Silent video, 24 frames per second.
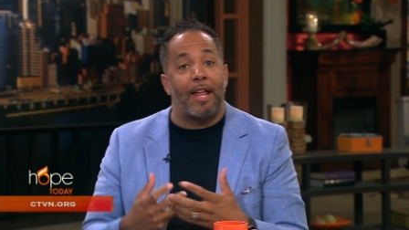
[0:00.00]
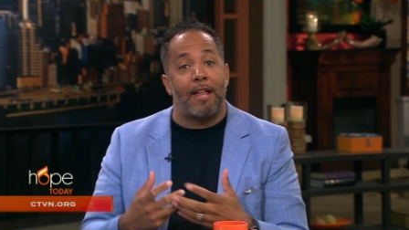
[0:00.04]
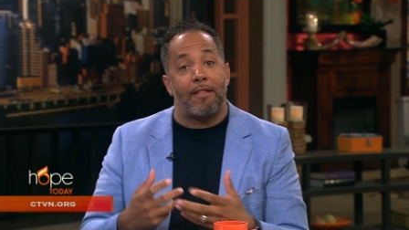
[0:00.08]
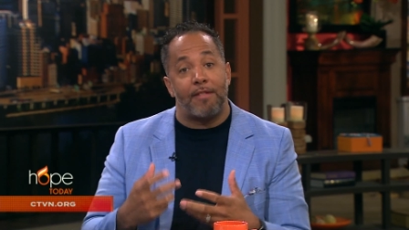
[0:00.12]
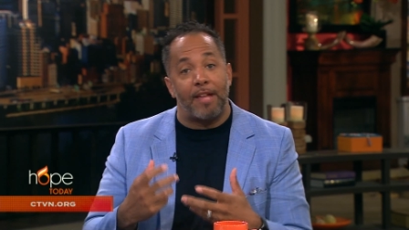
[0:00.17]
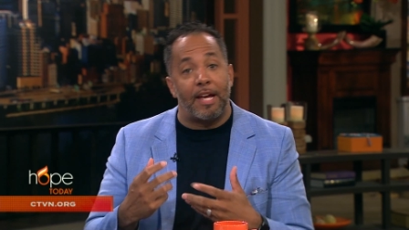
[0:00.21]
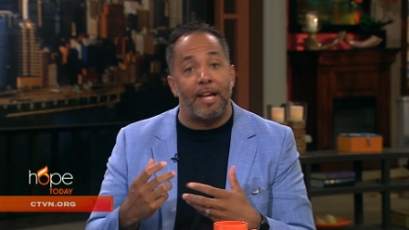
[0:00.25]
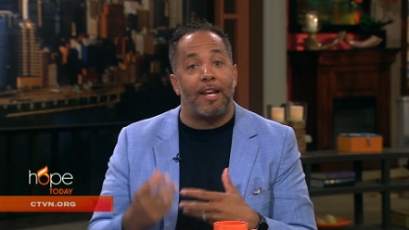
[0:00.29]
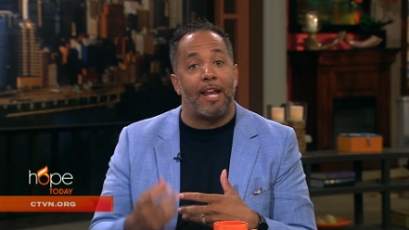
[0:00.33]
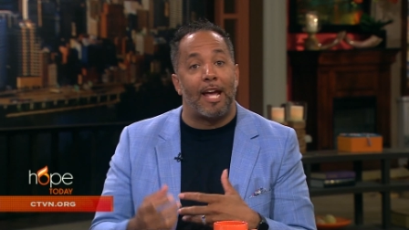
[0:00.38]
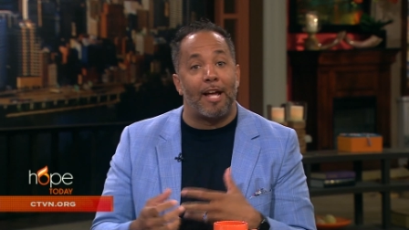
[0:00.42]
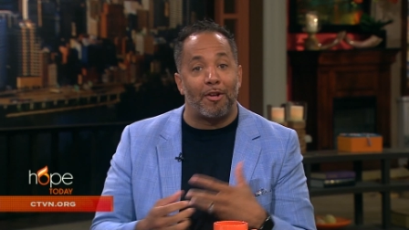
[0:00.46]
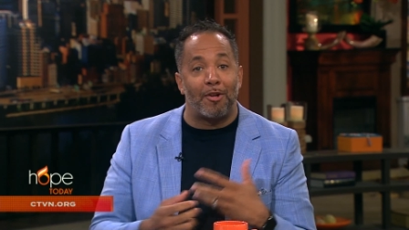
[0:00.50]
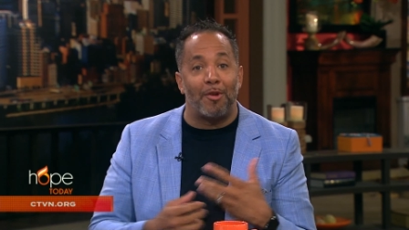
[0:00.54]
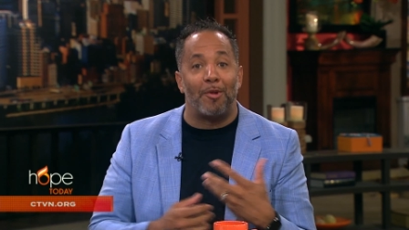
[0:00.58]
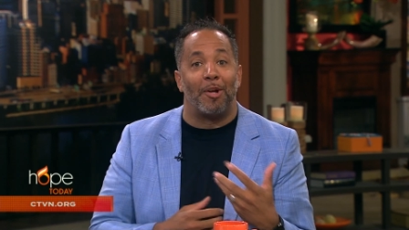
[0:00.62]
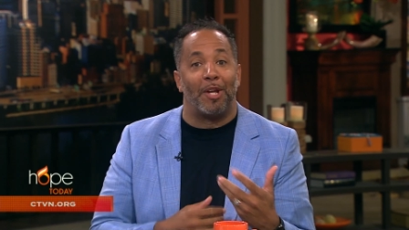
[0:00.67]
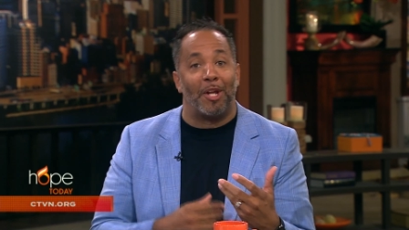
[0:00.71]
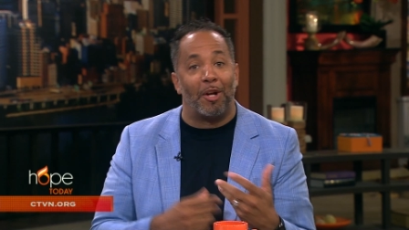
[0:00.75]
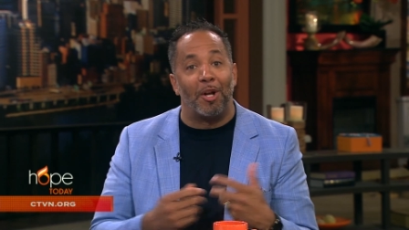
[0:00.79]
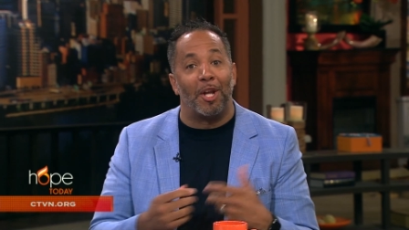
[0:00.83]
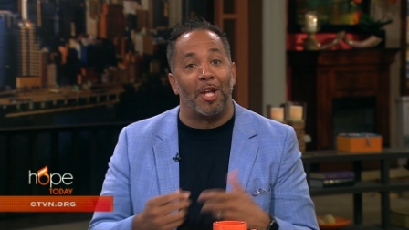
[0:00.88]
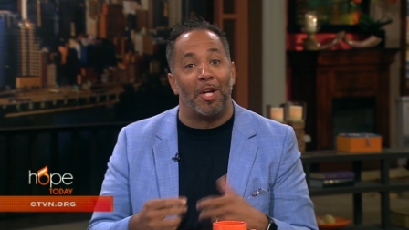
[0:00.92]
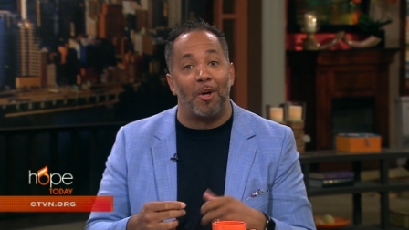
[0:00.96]
that's saying
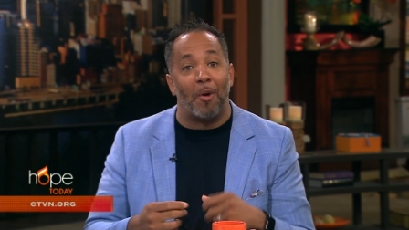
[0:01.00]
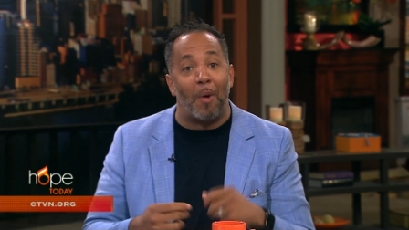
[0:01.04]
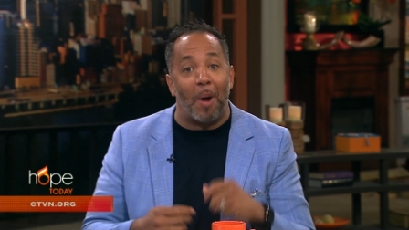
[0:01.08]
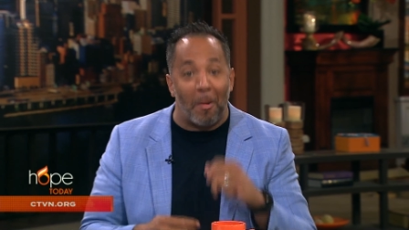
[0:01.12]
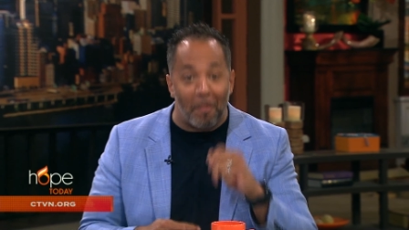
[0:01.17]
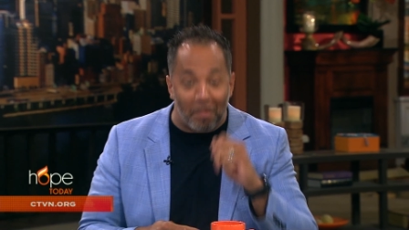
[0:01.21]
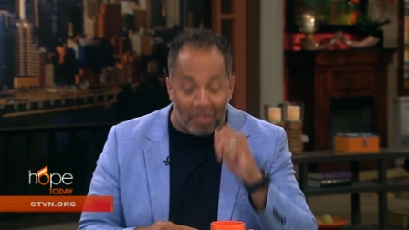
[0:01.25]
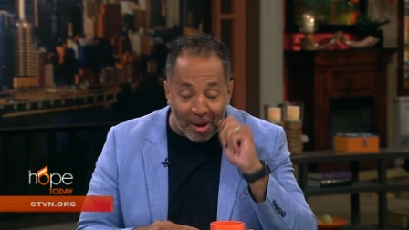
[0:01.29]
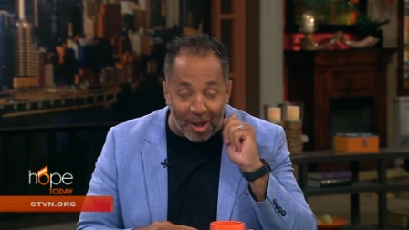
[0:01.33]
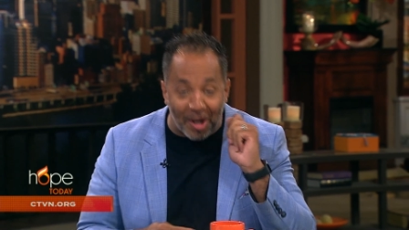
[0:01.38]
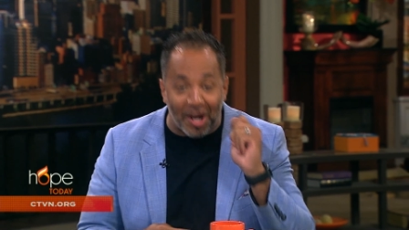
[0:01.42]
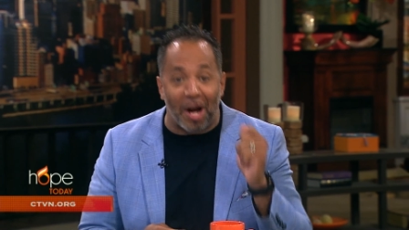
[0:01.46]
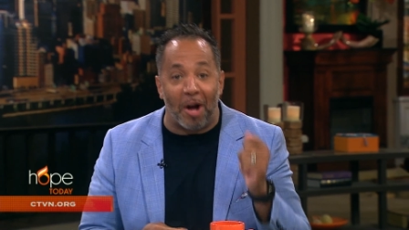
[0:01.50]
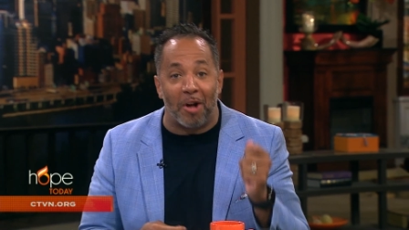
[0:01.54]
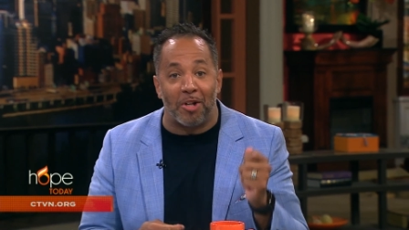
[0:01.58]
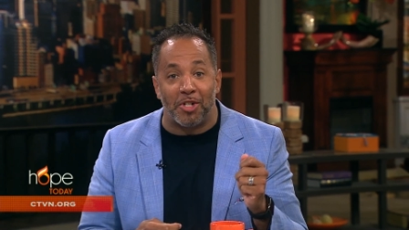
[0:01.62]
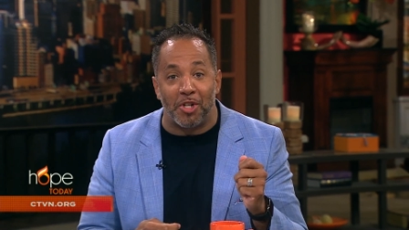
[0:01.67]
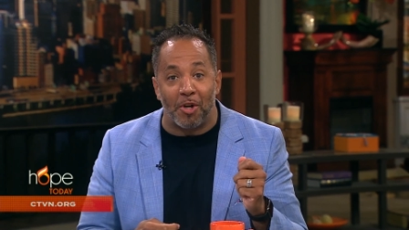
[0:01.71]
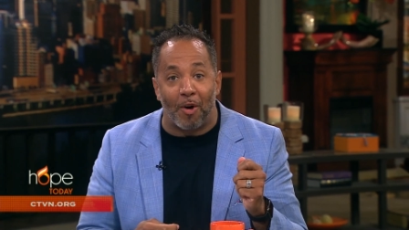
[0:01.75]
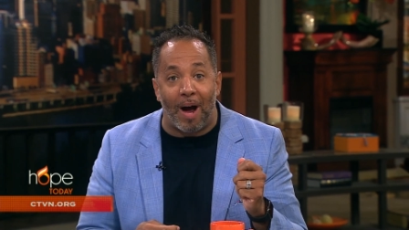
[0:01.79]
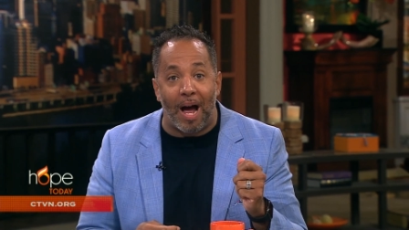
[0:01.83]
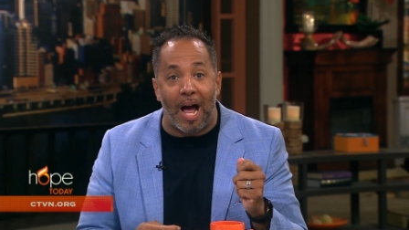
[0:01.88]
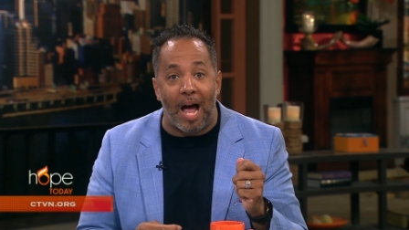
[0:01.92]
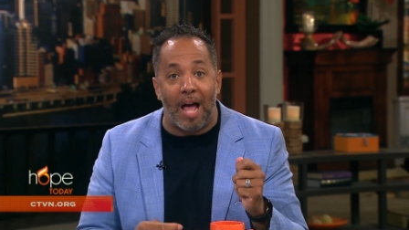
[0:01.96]
that literally go out and pluck
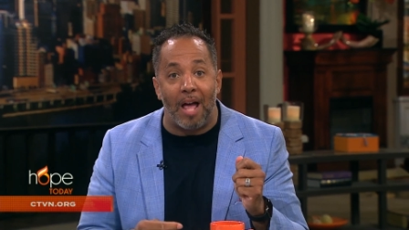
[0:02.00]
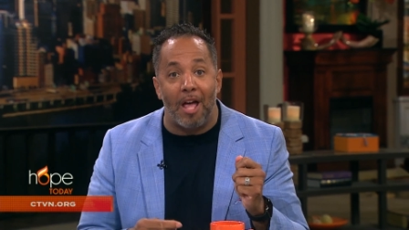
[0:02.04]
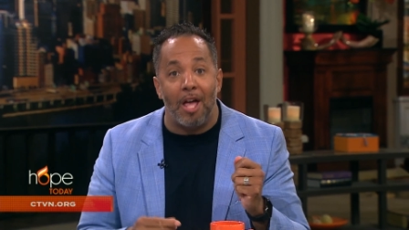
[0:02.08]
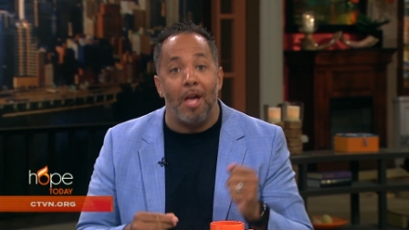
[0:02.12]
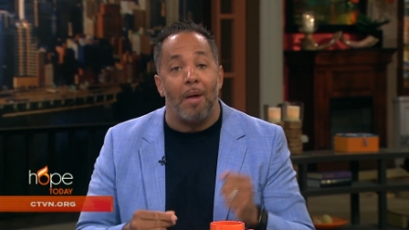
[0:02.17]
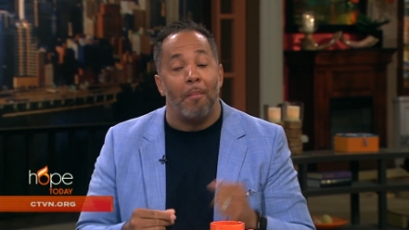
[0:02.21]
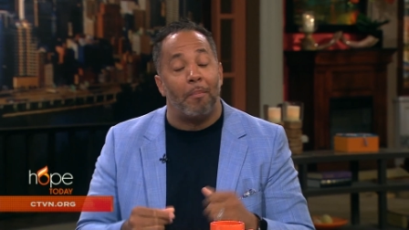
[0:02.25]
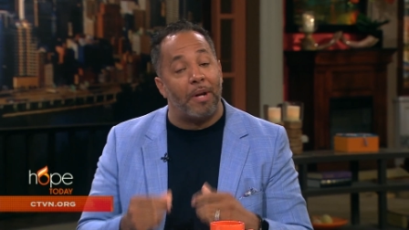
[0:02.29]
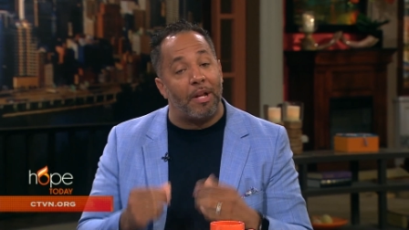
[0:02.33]
out your eye,